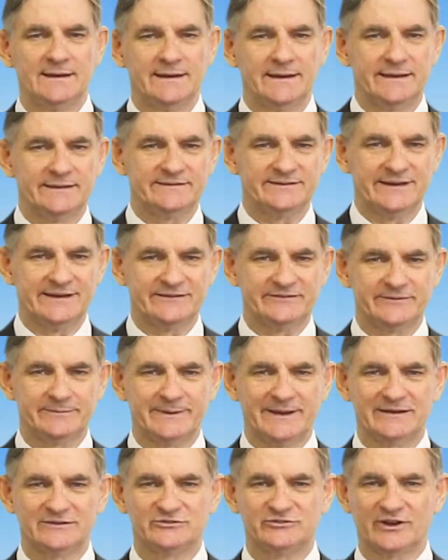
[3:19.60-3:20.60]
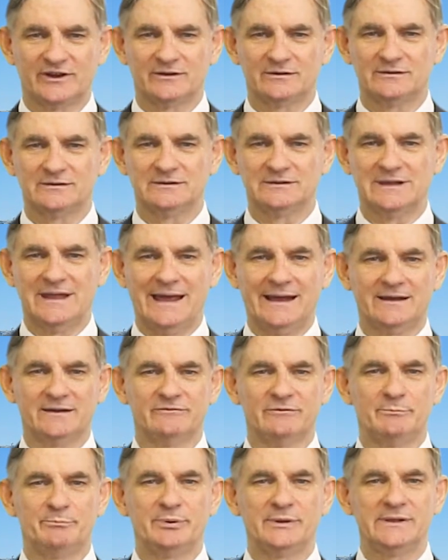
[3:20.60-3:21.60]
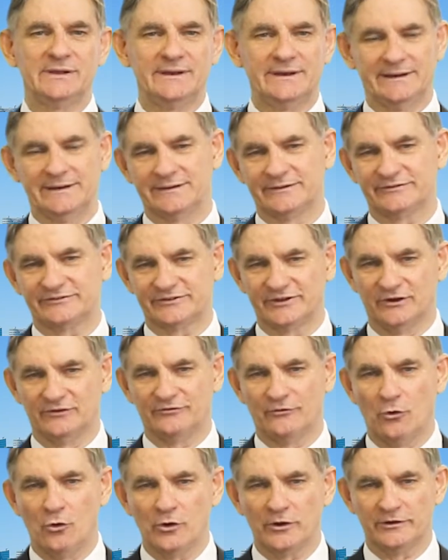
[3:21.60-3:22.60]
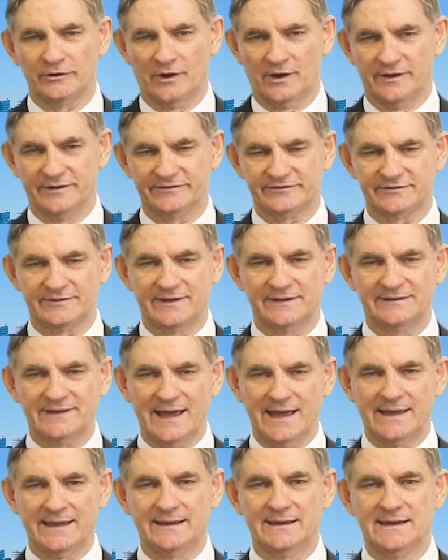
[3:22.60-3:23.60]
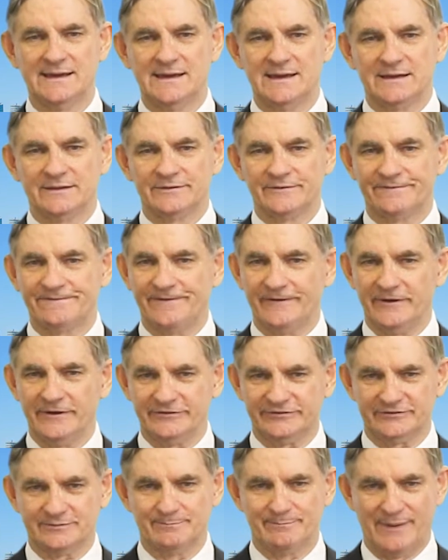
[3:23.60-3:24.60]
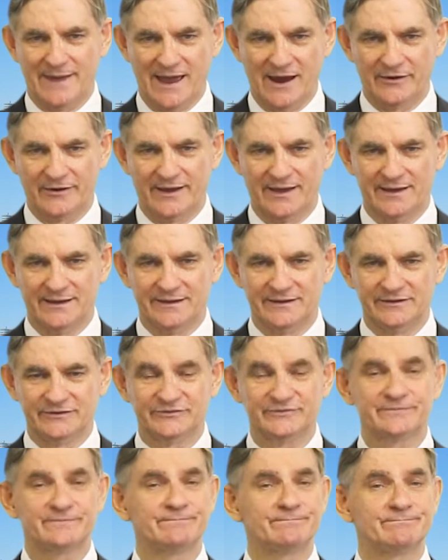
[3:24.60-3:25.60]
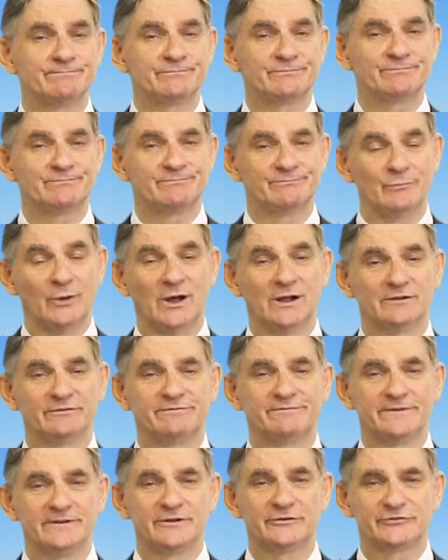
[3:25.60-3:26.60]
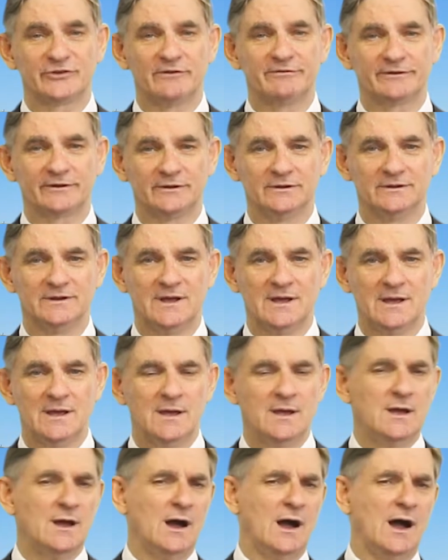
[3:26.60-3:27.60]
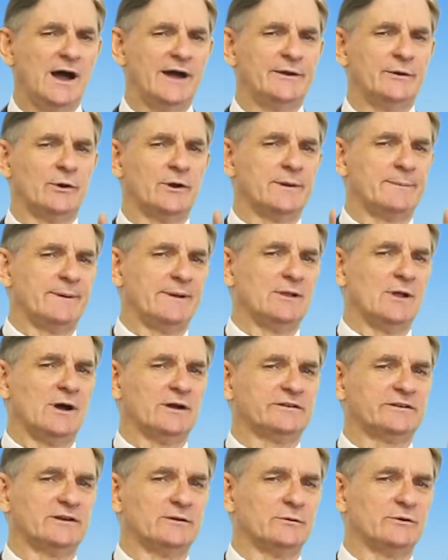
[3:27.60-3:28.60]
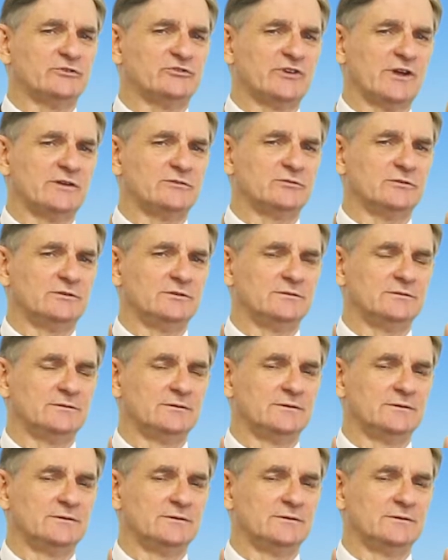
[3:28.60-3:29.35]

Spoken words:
It seems to be a general lack of ability to self-organise their day. The first barrier is, philosophical. I don't want to be locked into a schedule